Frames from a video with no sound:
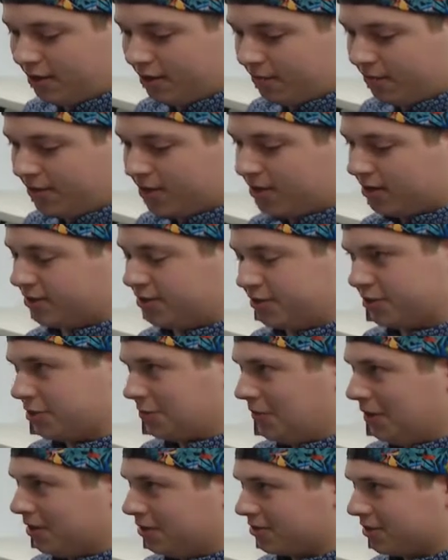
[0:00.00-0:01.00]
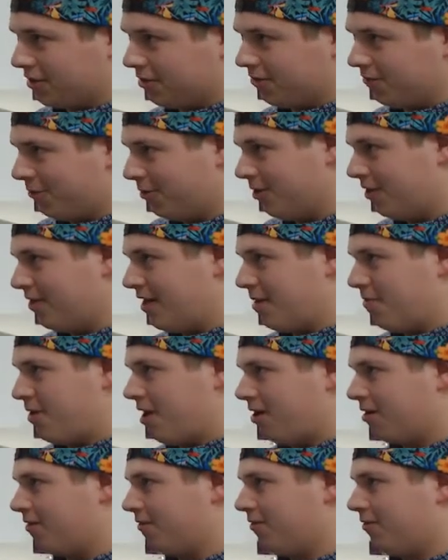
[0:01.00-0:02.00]
Because your spells aren't really that
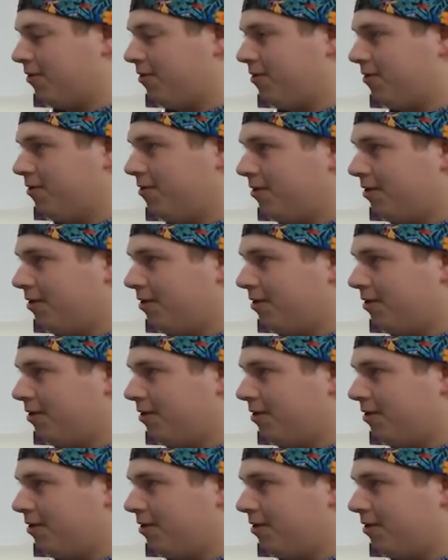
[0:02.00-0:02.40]
powerful,